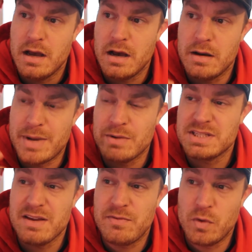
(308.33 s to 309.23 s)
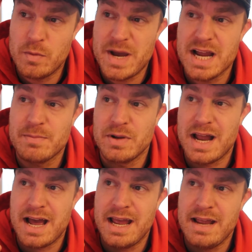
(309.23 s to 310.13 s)
I would say fullback, but
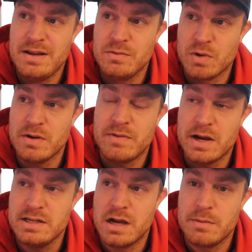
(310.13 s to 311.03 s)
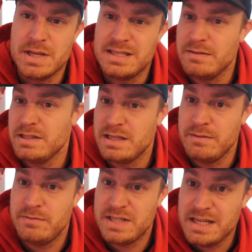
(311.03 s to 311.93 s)
I run a very dominant
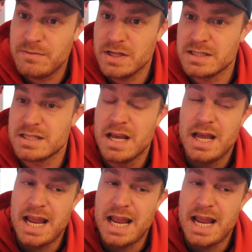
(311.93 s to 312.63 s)
defense,